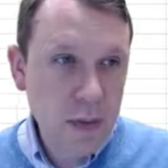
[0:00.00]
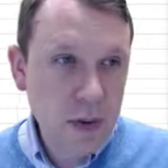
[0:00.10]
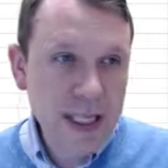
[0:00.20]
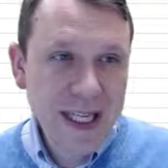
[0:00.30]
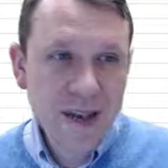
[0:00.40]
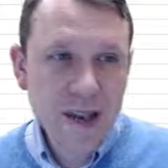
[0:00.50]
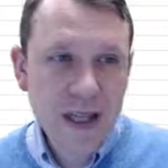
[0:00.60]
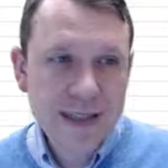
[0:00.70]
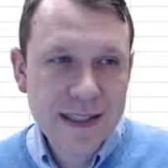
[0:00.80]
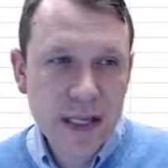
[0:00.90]
complete
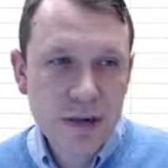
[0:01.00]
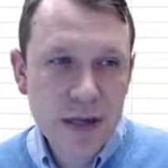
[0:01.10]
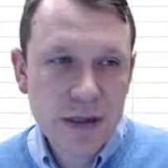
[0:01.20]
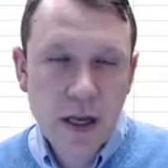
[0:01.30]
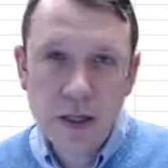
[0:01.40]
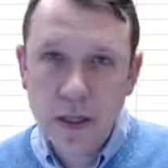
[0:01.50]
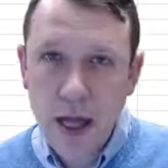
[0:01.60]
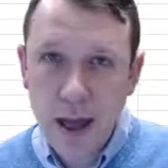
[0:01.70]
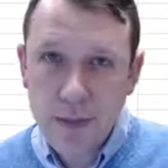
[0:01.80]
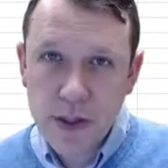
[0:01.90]
the series on
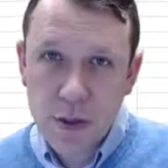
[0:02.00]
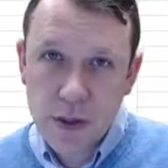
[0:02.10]
top.